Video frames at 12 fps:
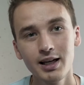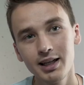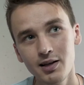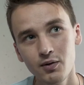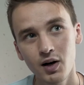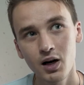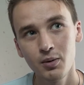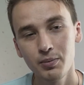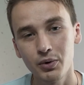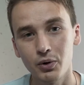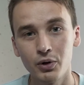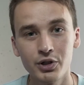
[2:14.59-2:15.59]
give
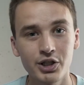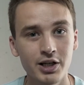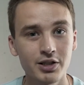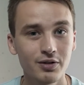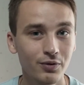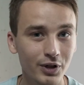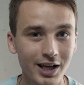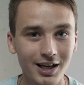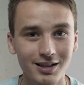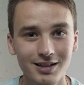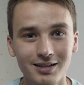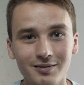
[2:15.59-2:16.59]
up, or just
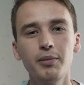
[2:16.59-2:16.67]
forget.